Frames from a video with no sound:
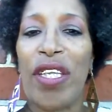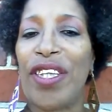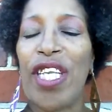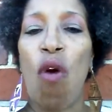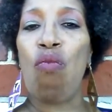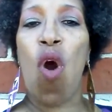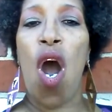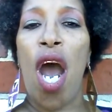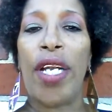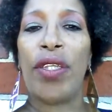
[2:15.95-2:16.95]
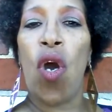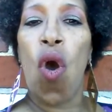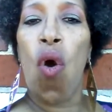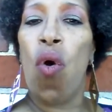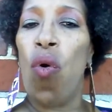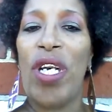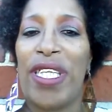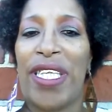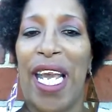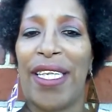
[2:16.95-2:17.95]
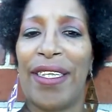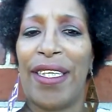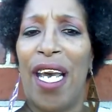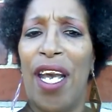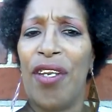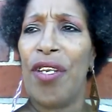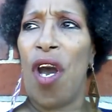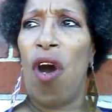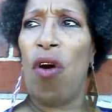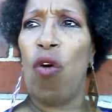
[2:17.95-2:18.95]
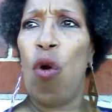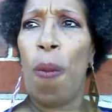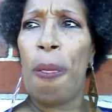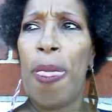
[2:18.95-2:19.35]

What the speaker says: or someone who is just, I